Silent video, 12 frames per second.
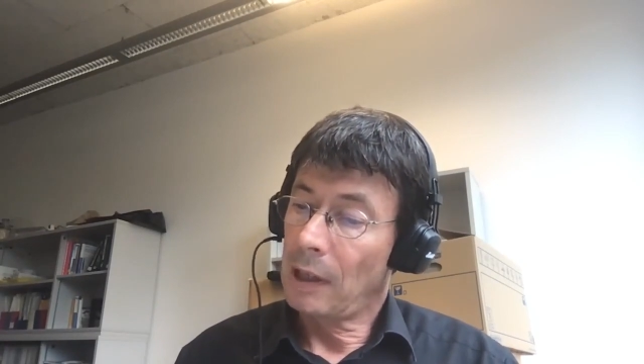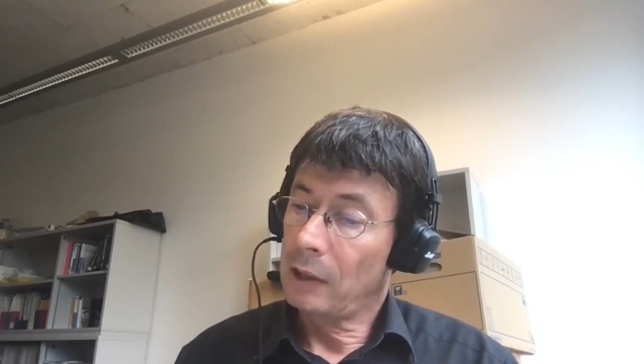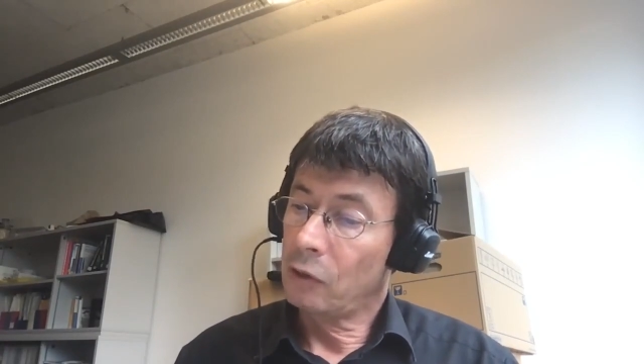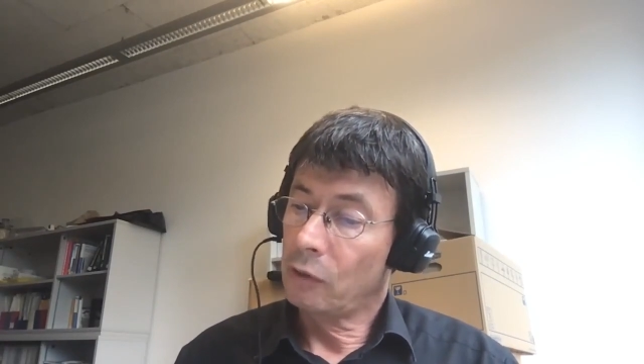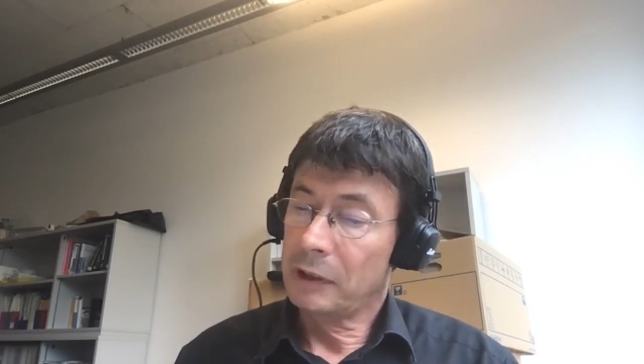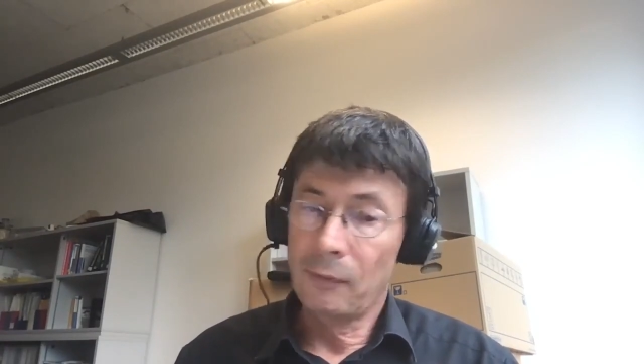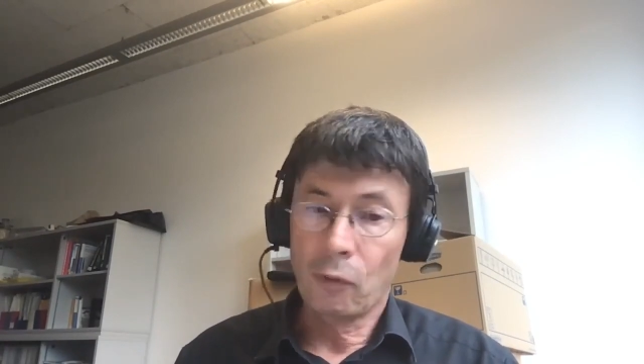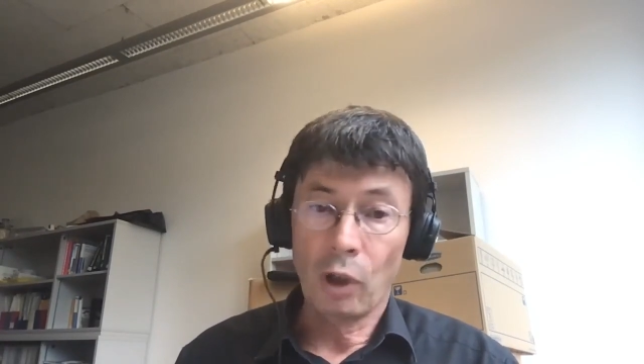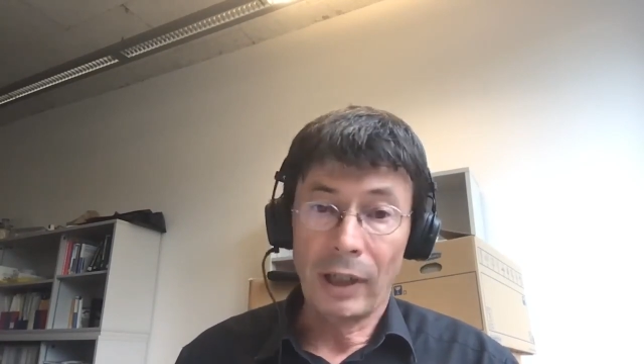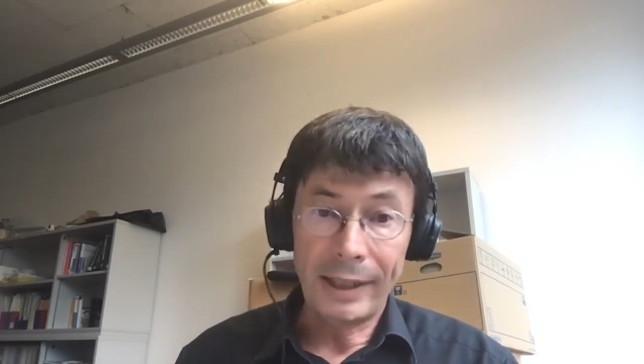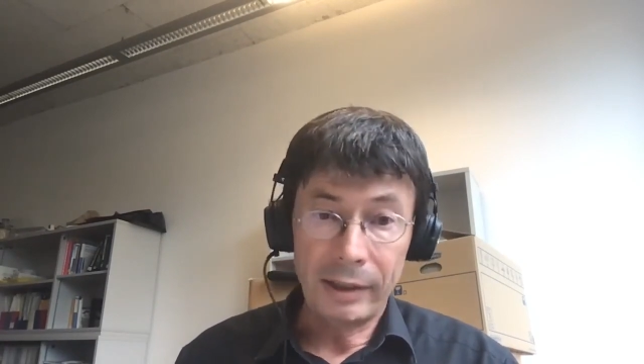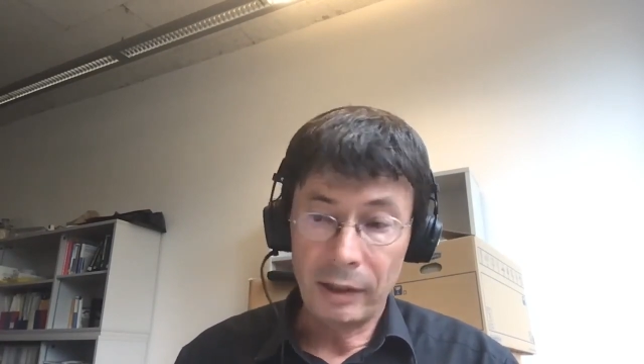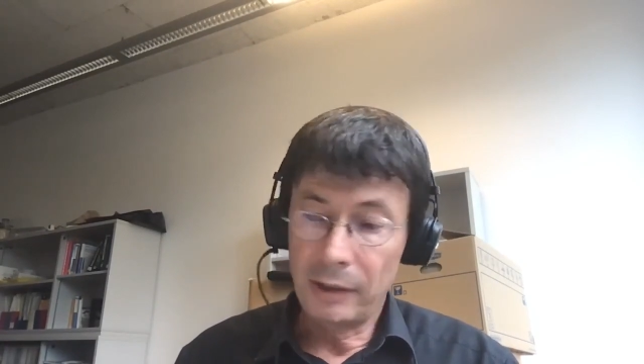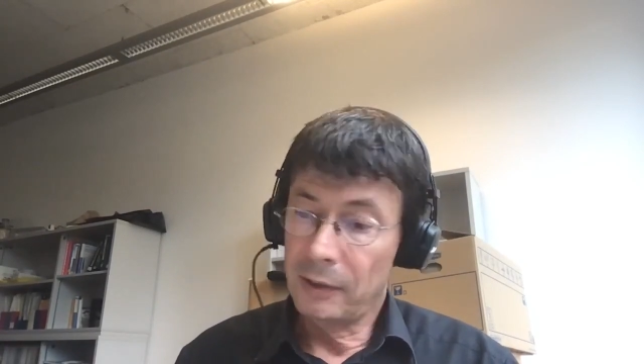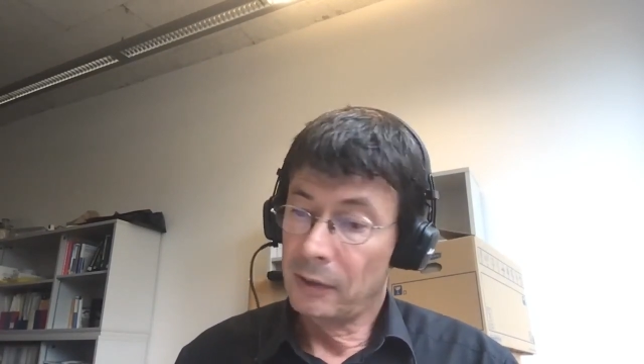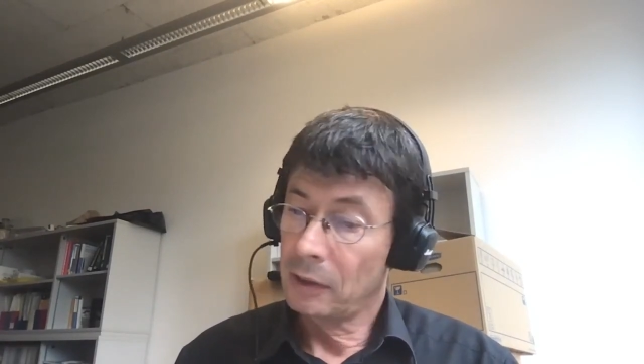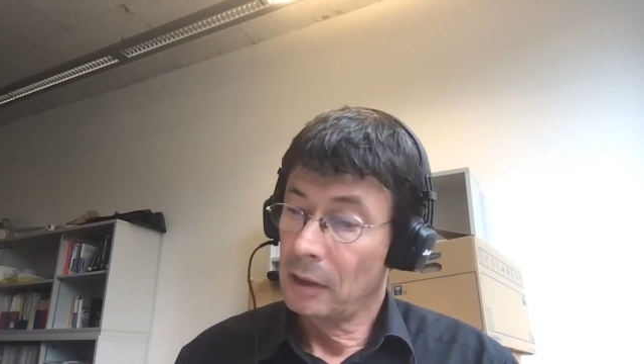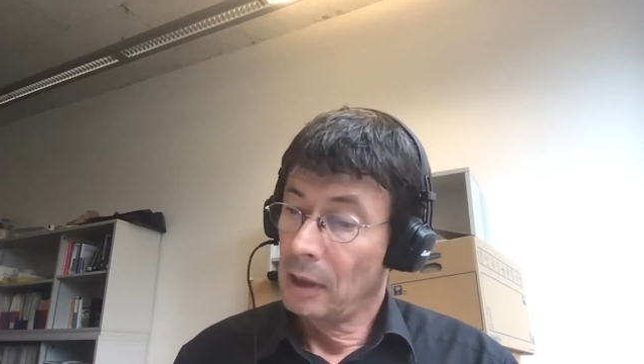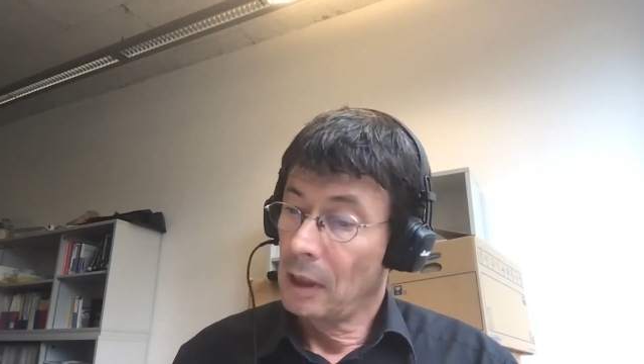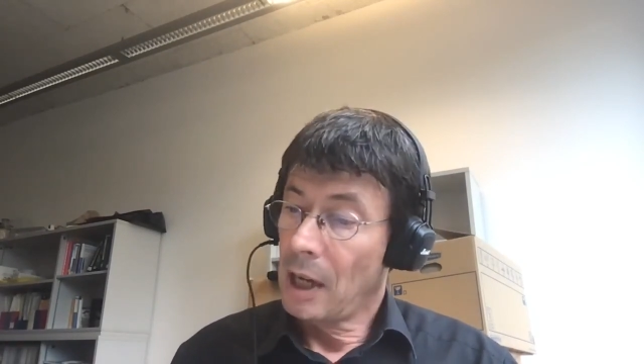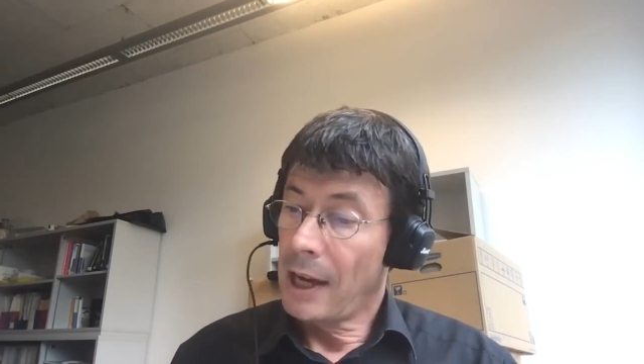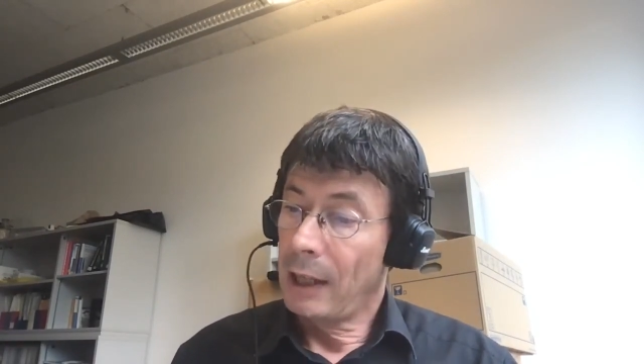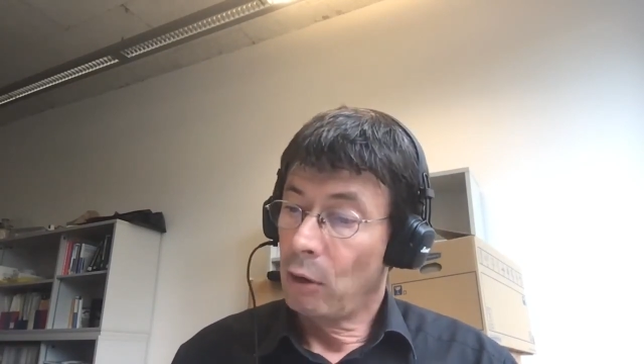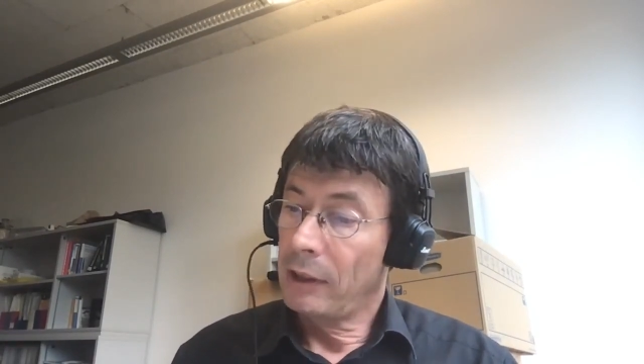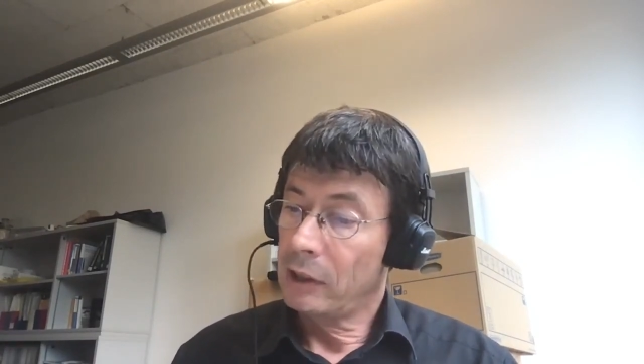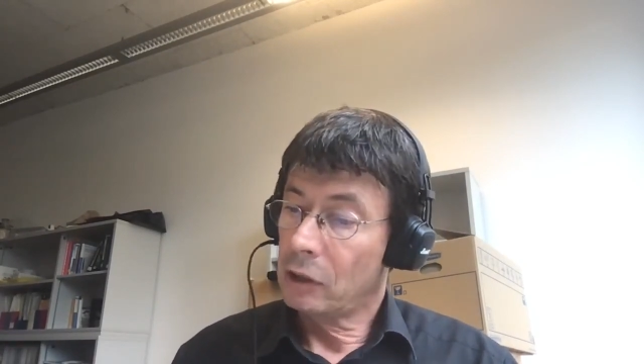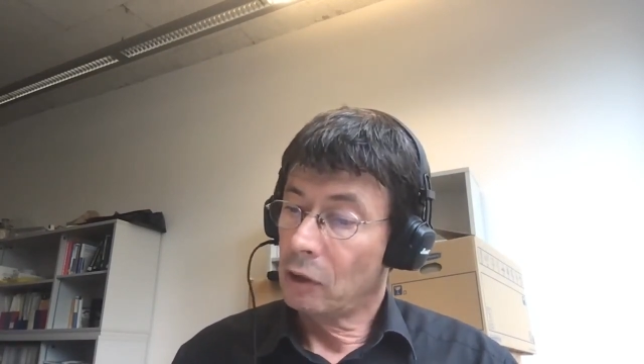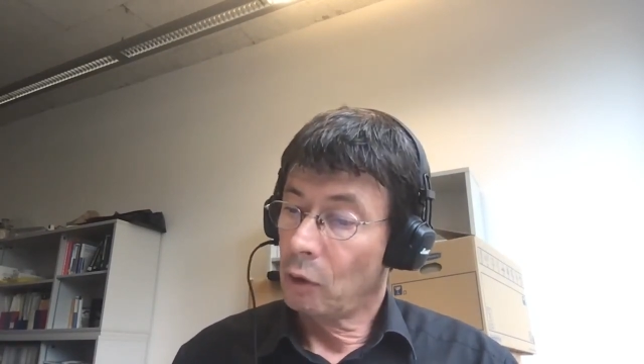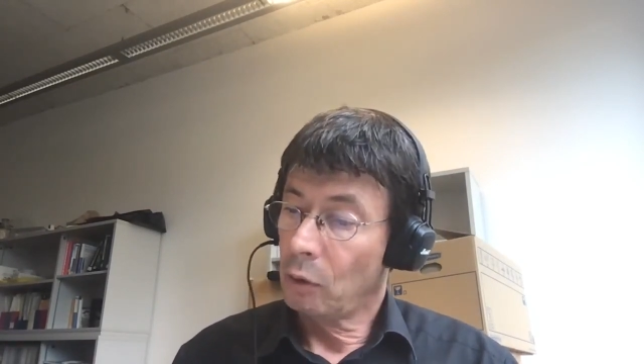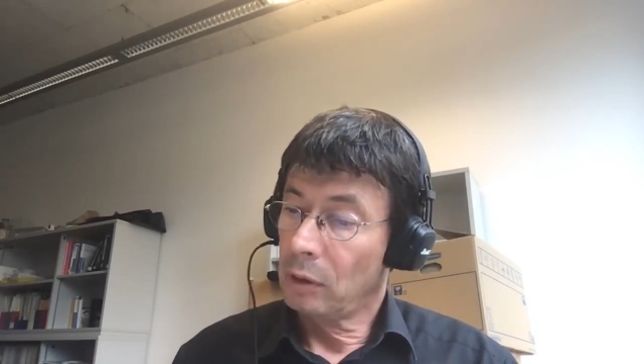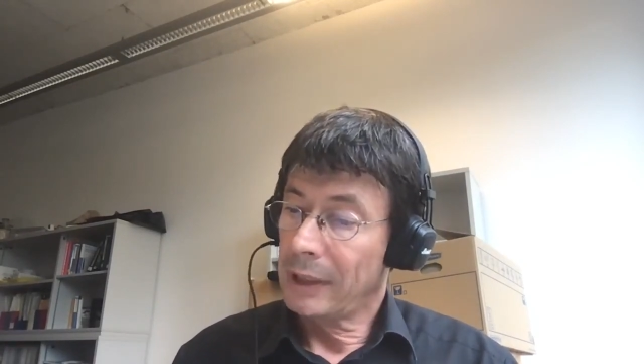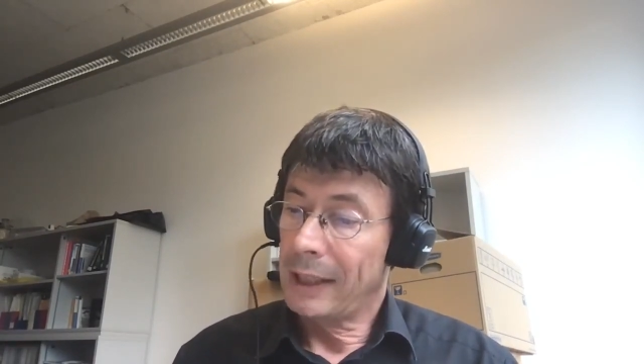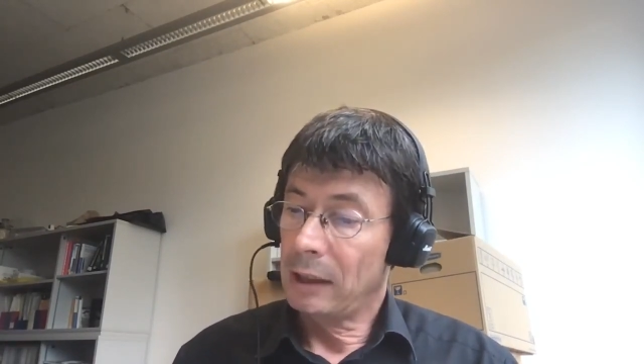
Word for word: ulcerative colitis, high cholesterol,